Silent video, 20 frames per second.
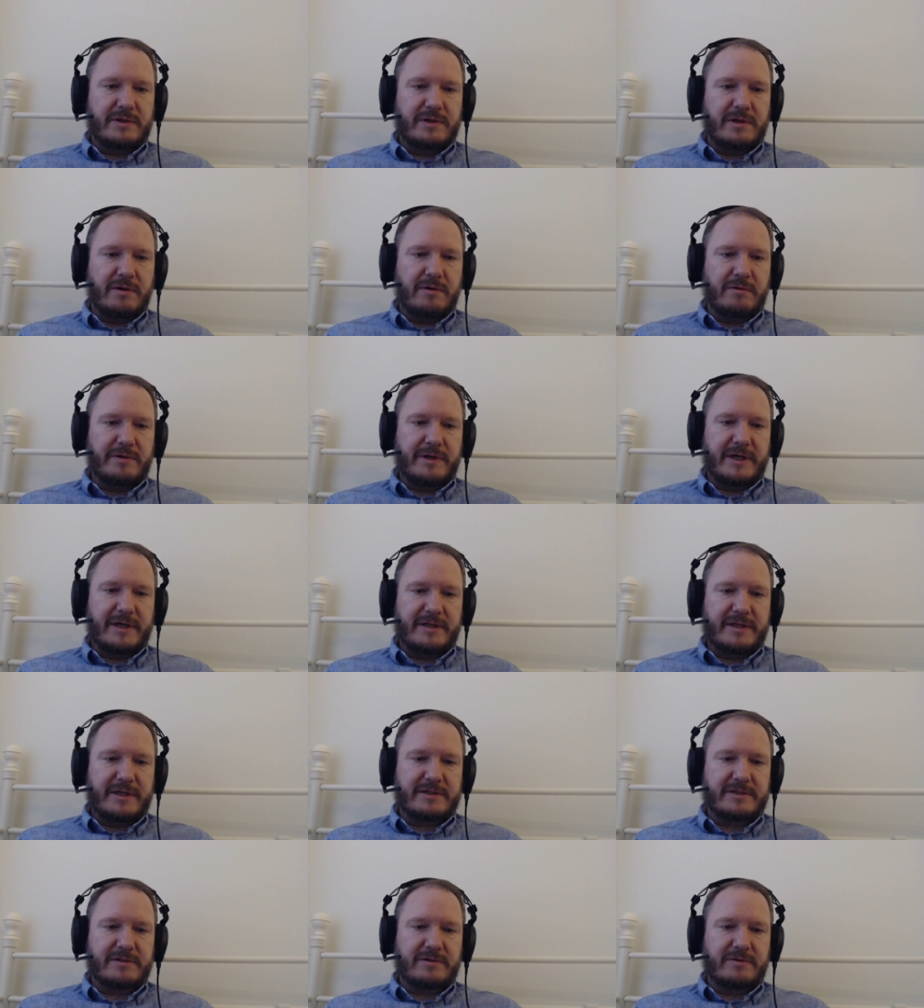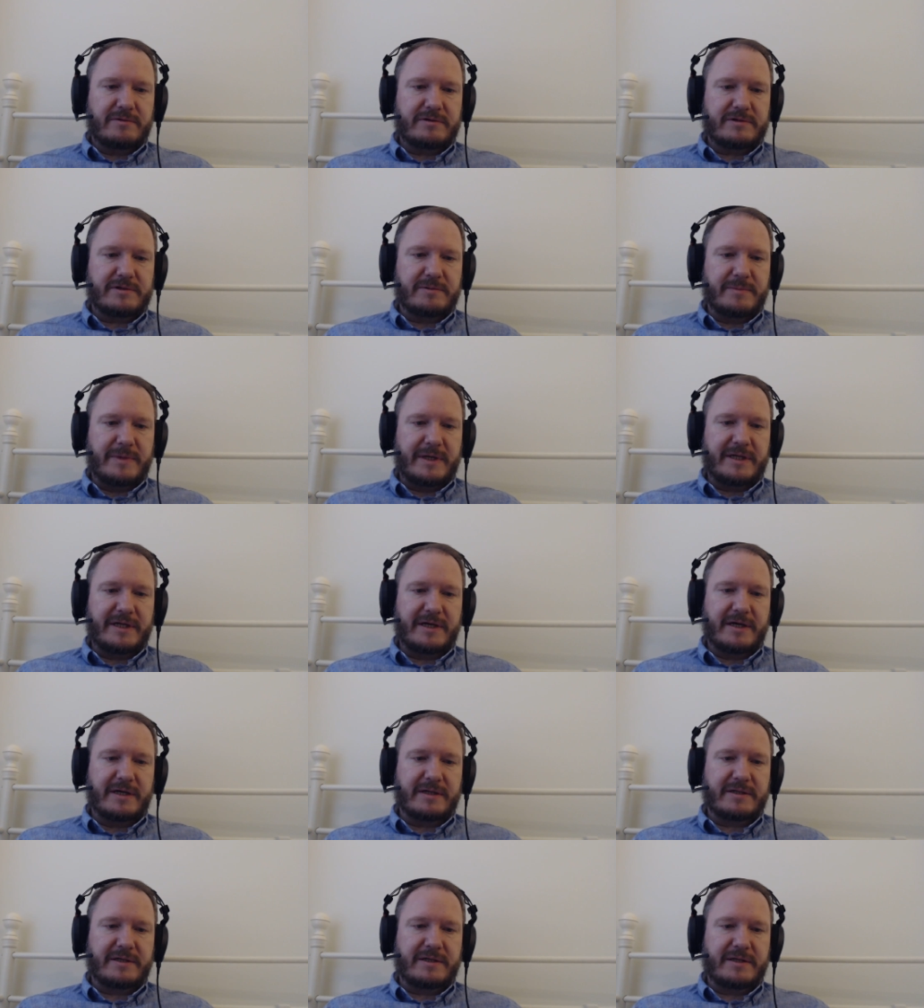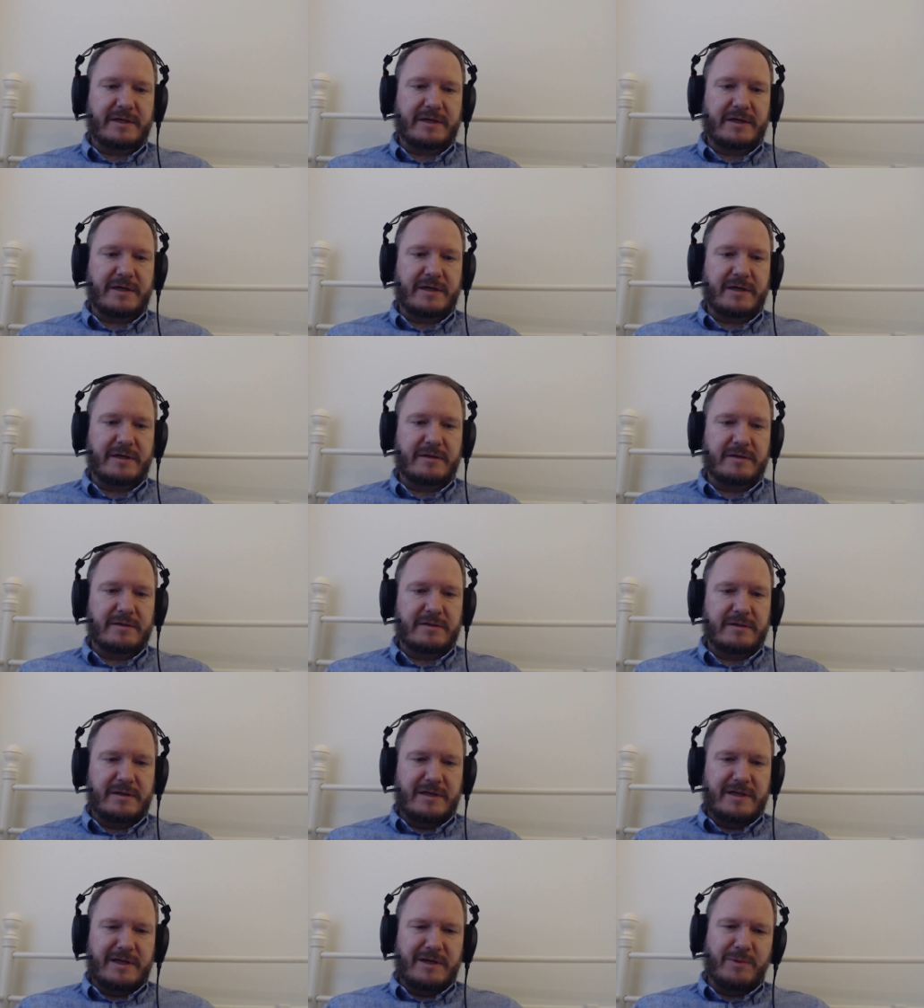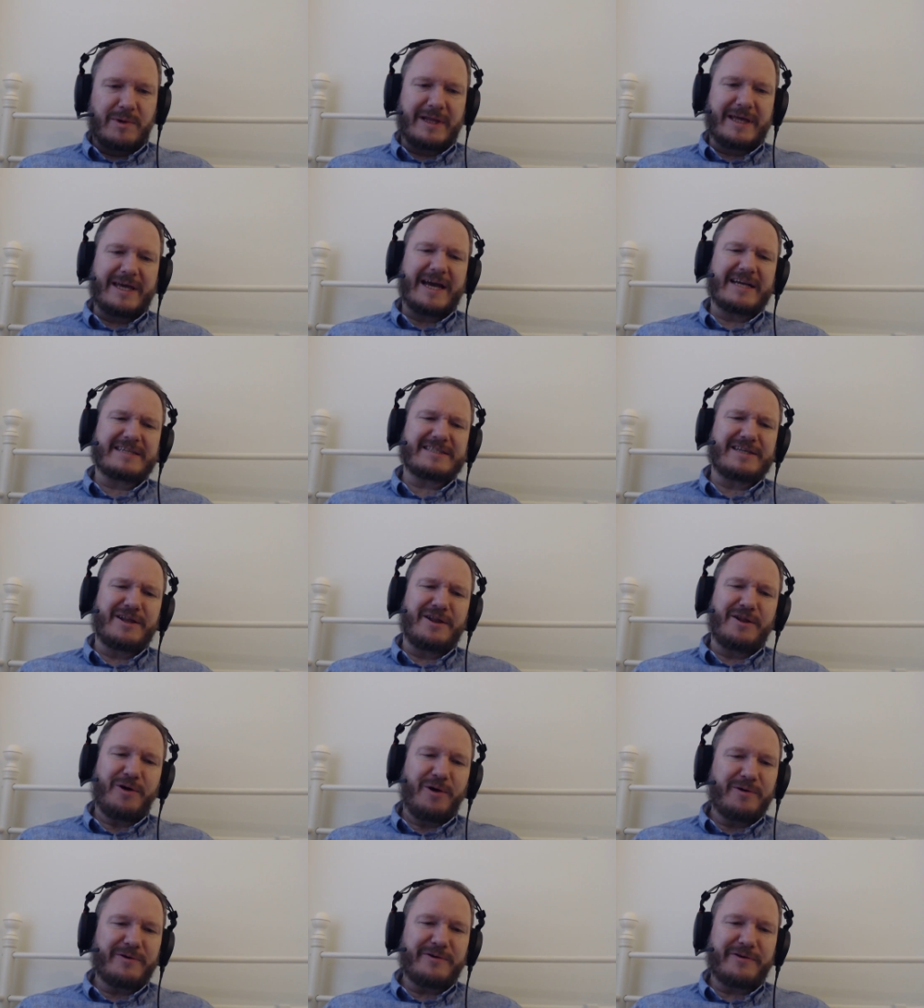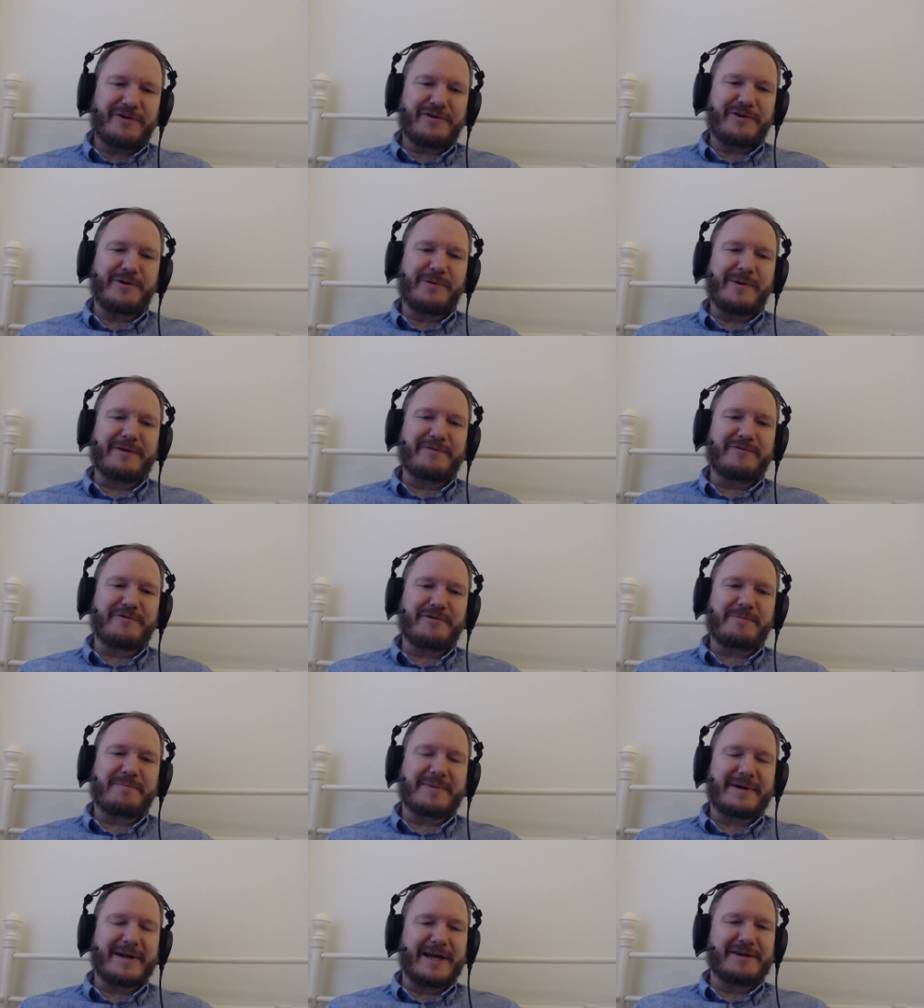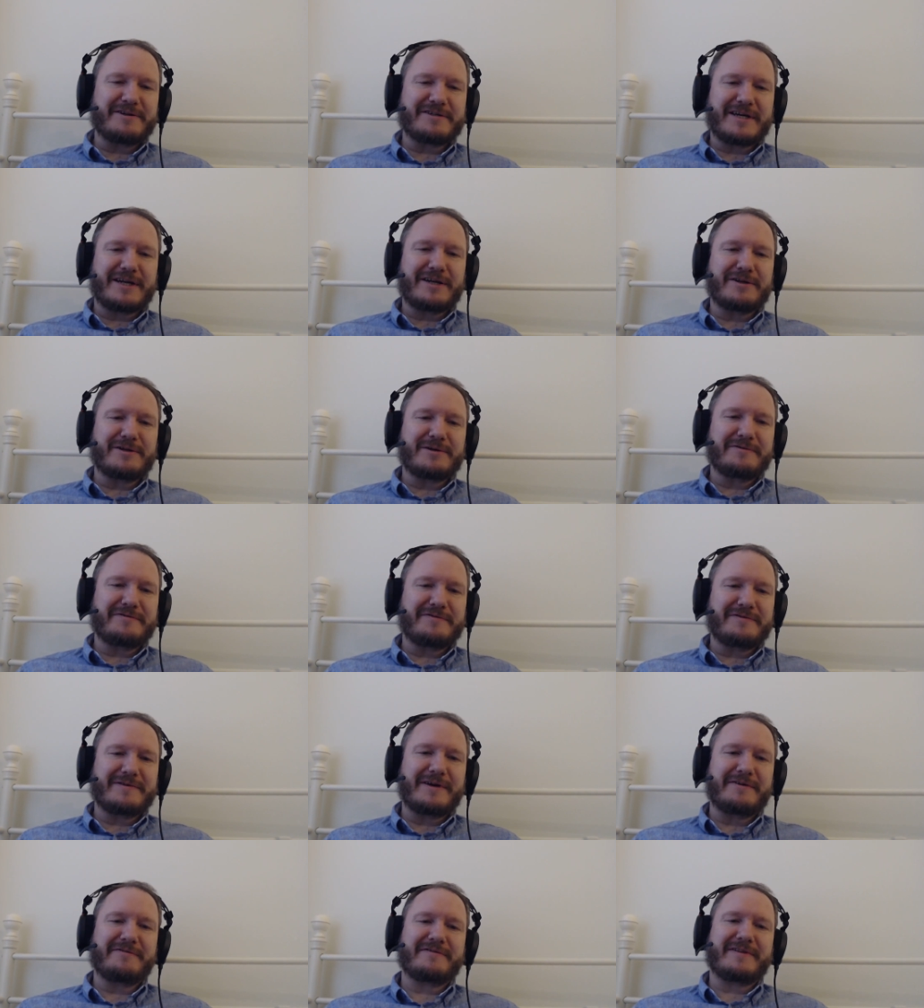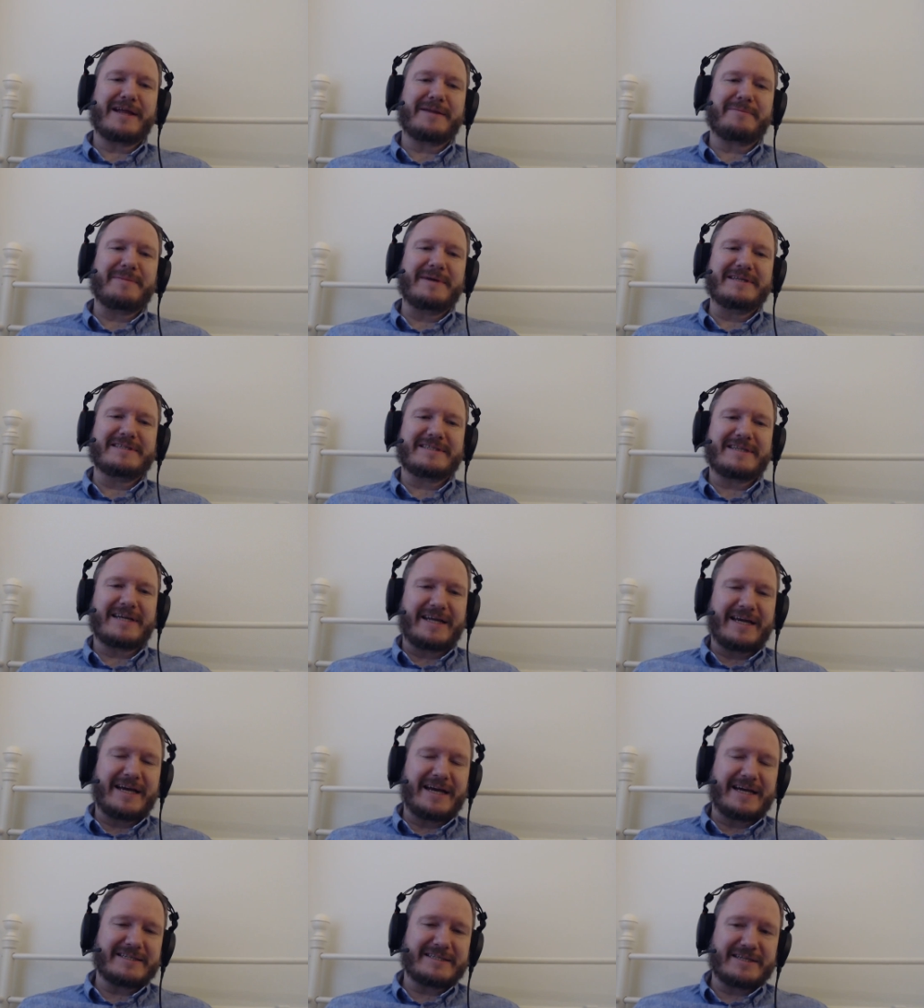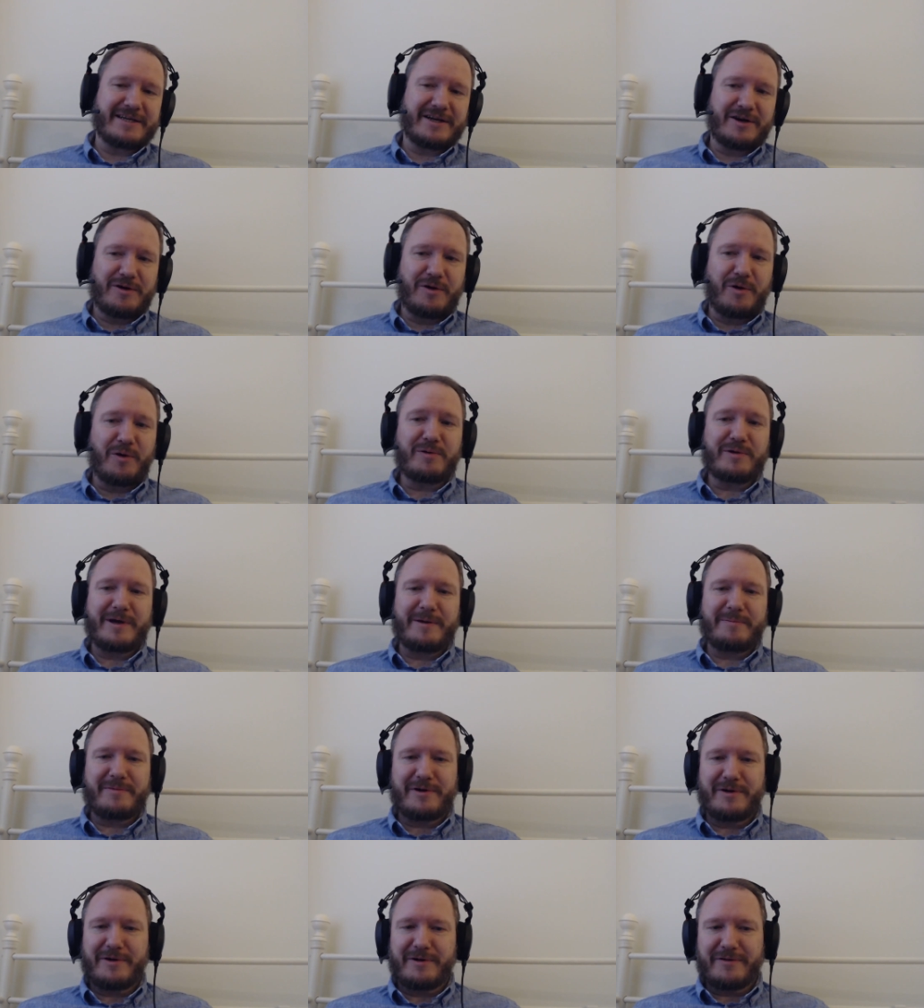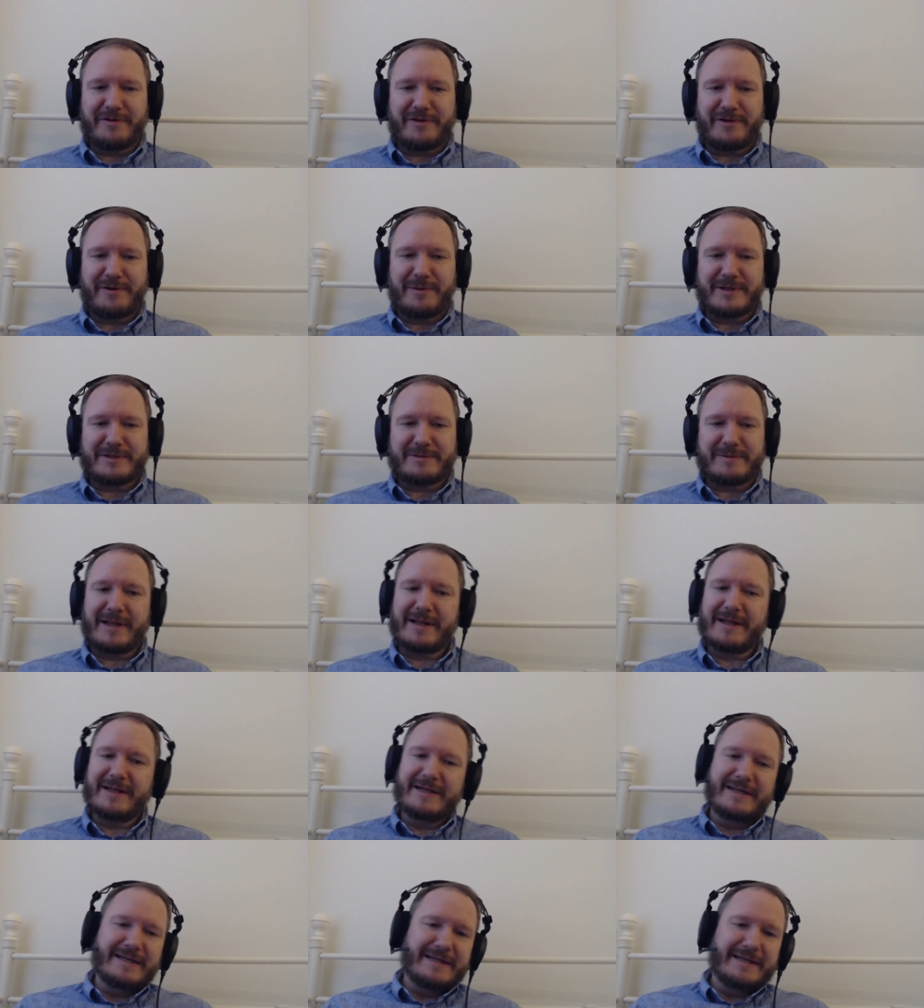Oh yeah, that's awesome. And he got well, he has the long throw in for players. I don't know if that means that he has the goalkeeper long throw as well.